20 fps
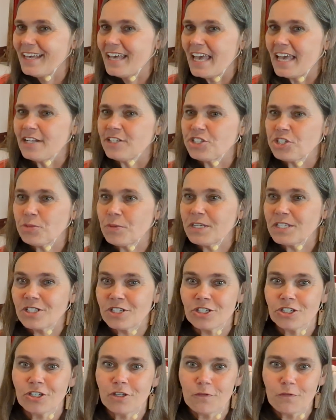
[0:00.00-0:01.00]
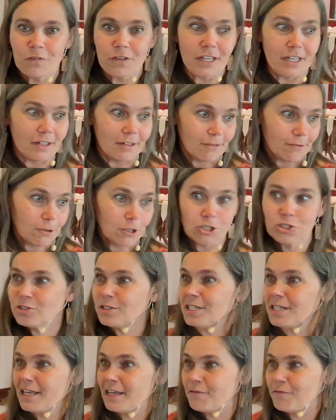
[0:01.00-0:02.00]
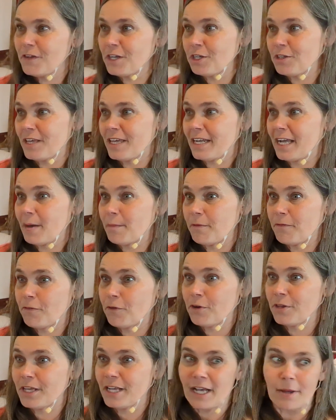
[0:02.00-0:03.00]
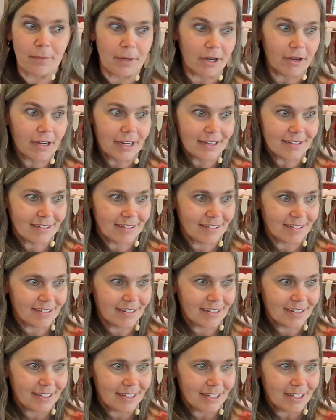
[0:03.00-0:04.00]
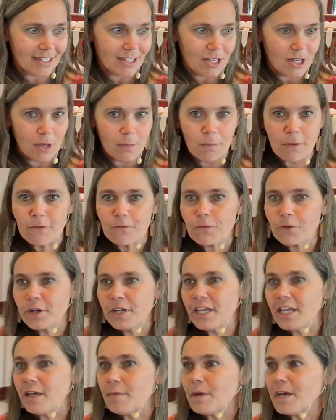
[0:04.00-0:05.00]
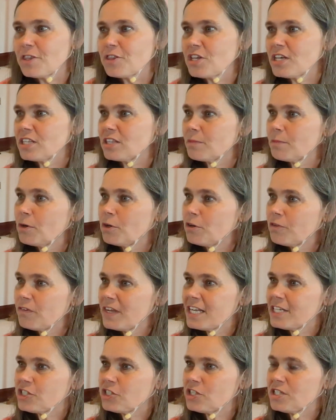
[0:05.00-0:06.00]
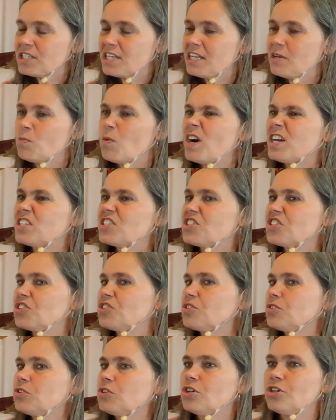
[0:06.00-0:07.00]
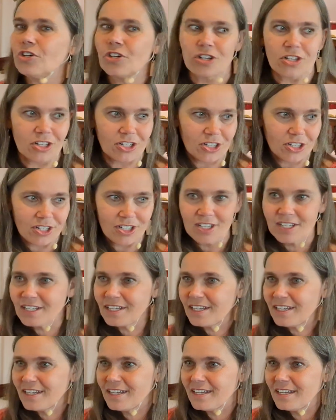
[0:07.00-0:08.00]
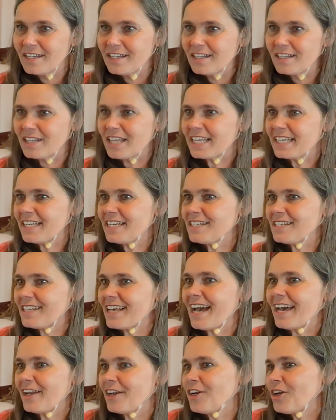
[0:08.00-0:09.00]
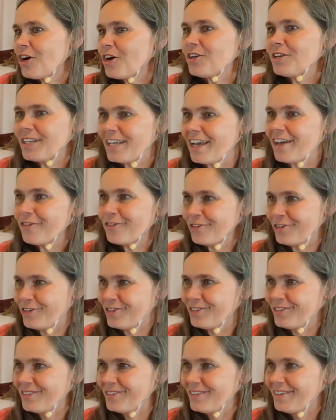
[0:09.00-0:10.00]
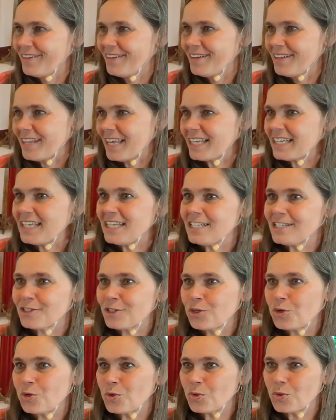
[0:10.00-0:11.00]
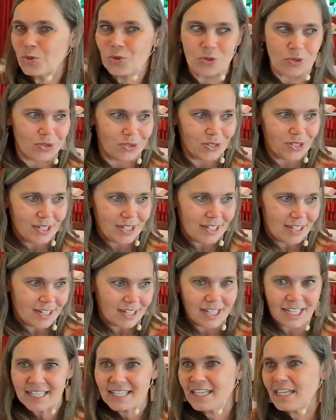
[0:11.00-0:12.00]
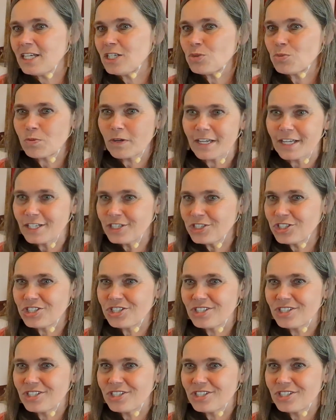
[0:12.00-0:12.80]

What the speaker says: And she wasn't a good fit. Fortunately, they figured that out before they got married. But for him, I think the motivation is he wants to look like he's got it all together. Like he's cool. Like he is rich.